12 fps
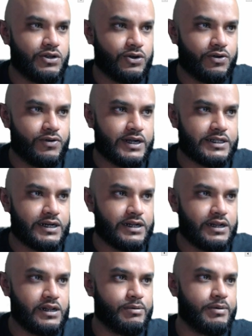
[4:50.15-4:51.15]
corrected it
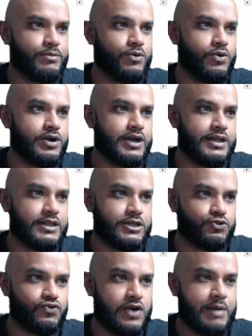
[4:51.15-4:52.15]
a little bit more and then
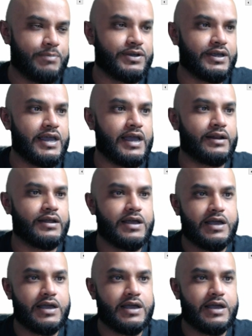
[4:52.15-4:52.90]
dropped again.